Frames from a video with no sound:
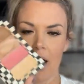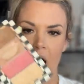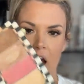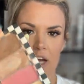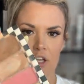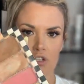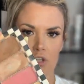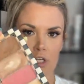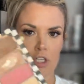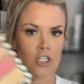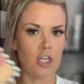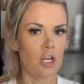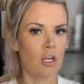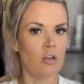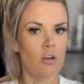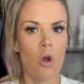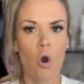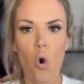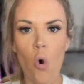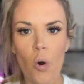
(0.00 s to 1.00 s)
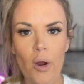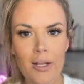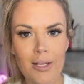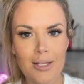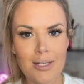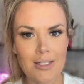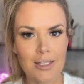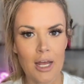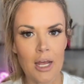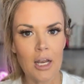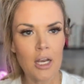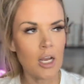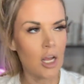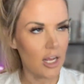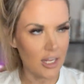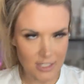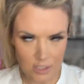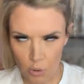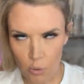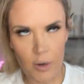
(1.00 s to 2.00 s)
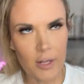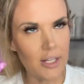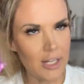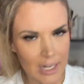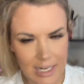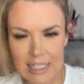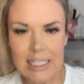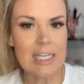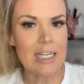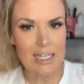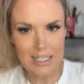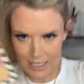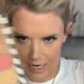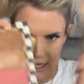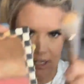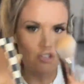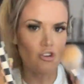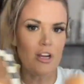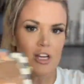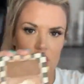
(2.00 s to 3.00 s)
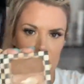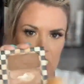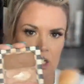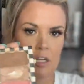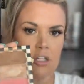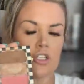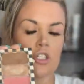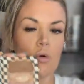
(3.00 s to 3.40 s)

hydration. Oily skin, it's oily because it needs hydration.